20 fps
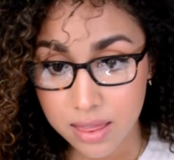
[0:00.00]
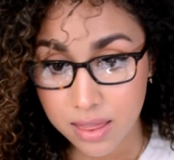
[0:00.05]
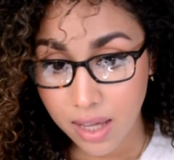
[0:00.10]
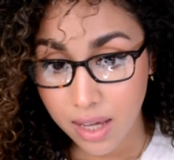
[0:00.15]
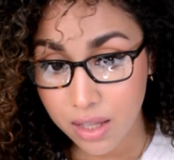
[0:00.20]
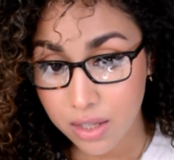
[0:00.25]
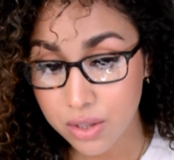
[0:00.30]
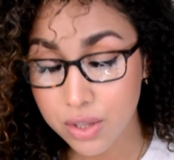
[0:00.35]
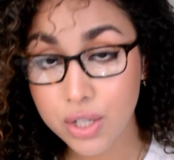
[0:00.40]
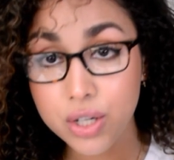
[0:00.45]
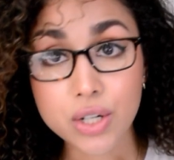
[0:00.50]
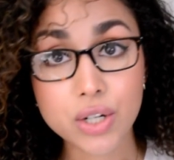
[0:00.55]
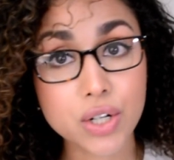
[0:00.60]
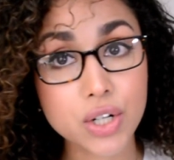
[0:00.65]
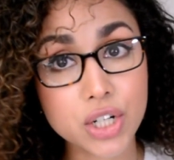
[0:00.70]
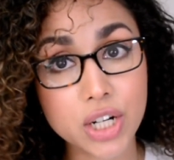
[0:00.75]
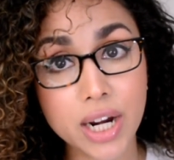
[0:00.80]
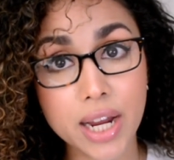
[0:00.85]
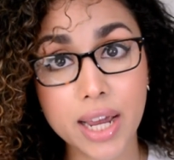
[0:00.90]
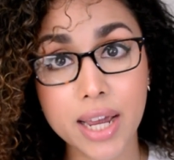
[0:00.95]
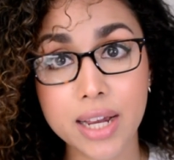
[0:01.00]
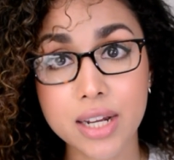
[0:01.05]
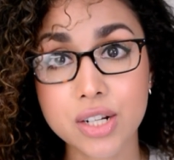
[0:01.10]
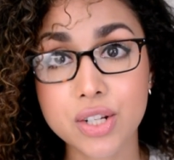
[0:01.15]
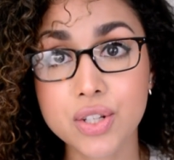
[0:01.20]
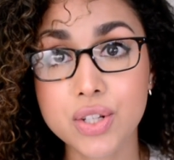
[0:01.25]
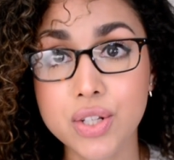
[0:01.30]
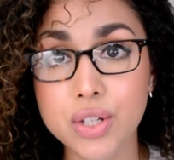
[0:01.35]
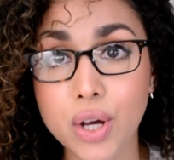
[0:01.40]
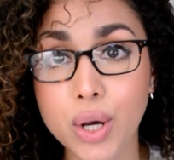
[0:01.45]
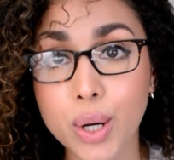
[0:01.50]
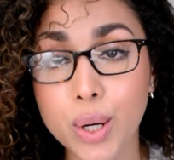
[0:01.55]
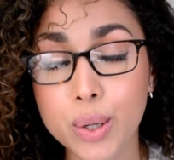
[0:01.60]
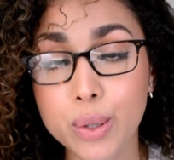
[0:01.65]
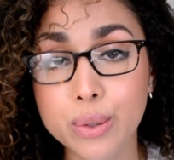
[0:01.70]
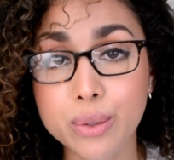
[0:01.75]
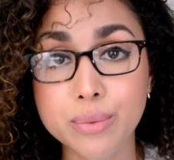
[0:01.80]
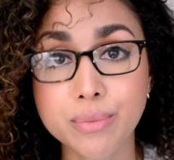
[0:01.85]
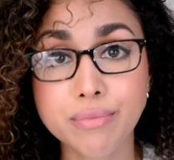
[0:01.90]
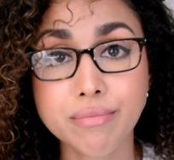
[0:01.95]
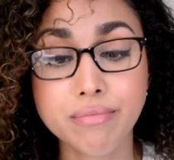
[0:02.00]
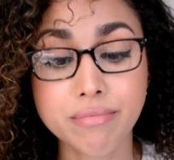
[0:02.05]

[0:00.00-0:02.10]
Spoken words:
They look great. So